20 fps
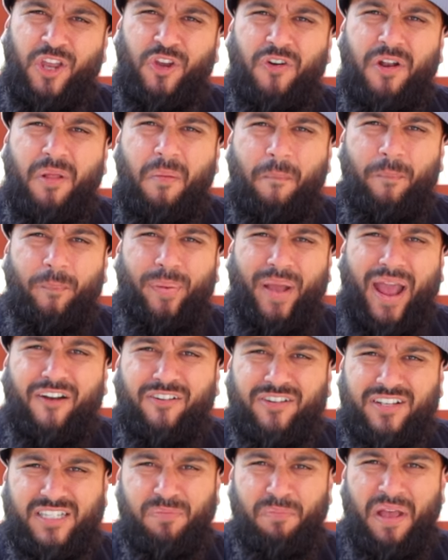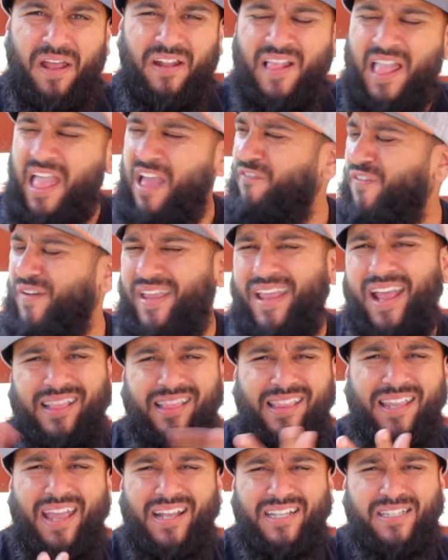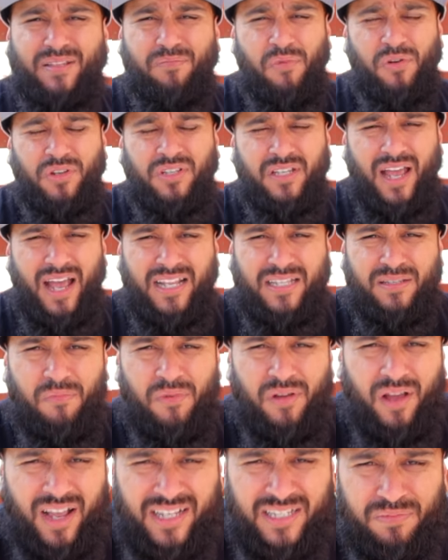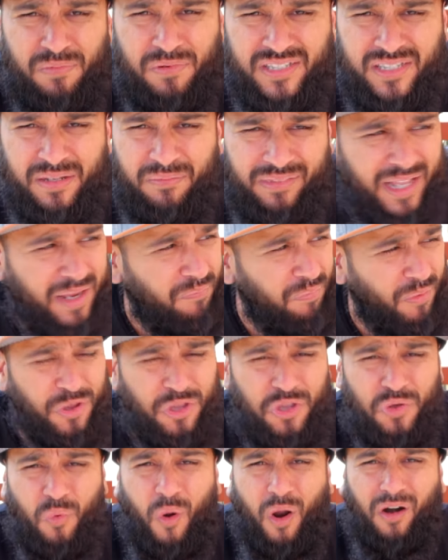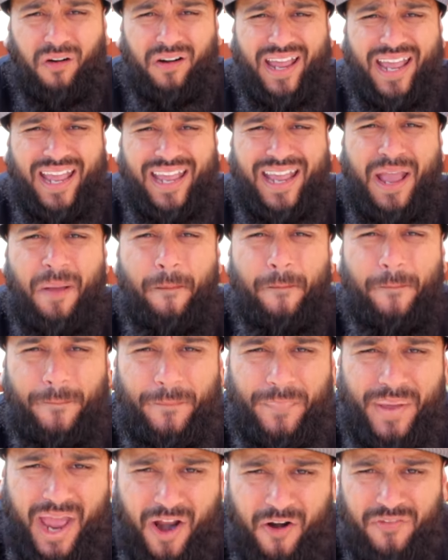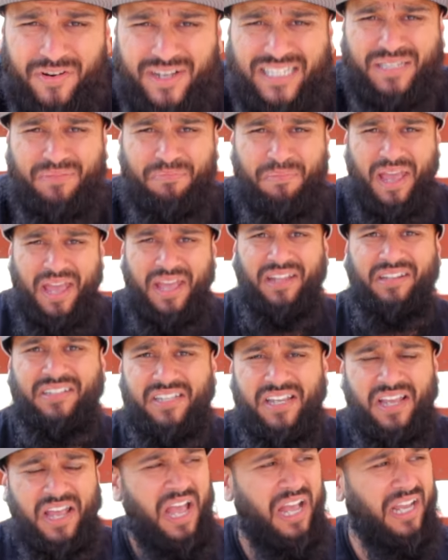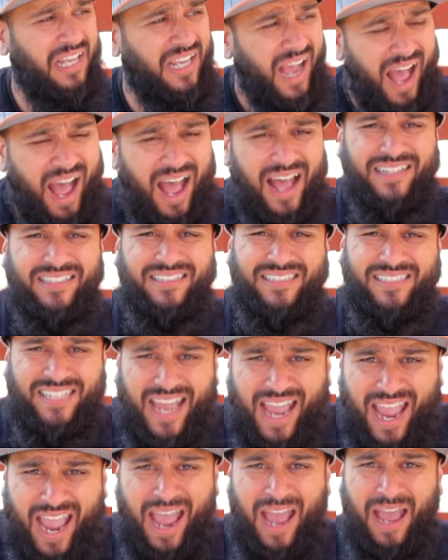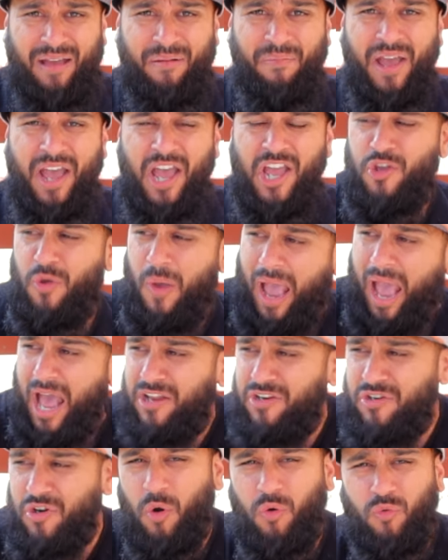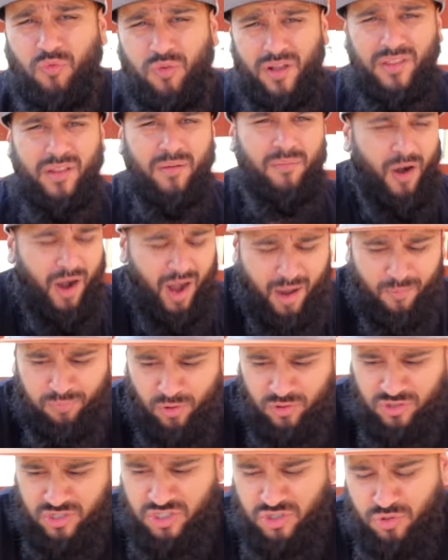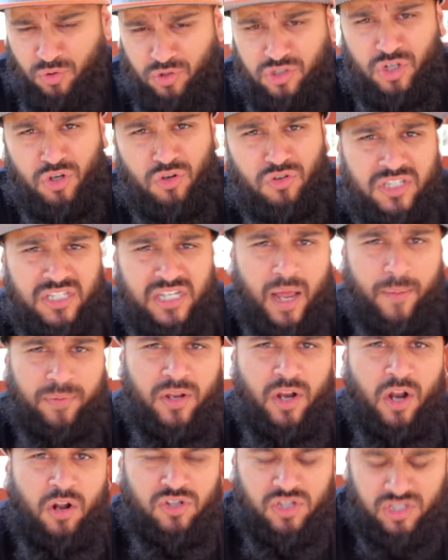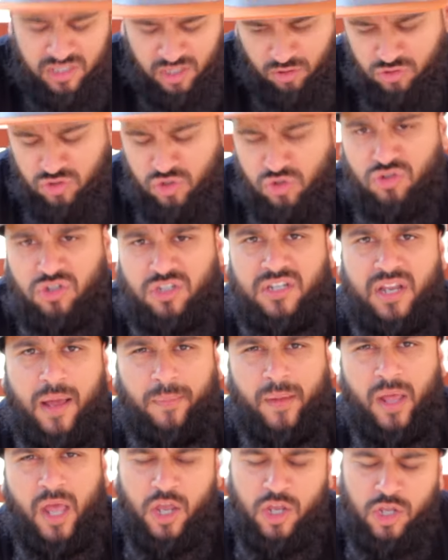You're an embarrassment. Forget the ex-Muslim thing, bro. You are a embarrassment. God damn. You had no rhythm. All right, bro, just do a two-step, you know, just a little two-step.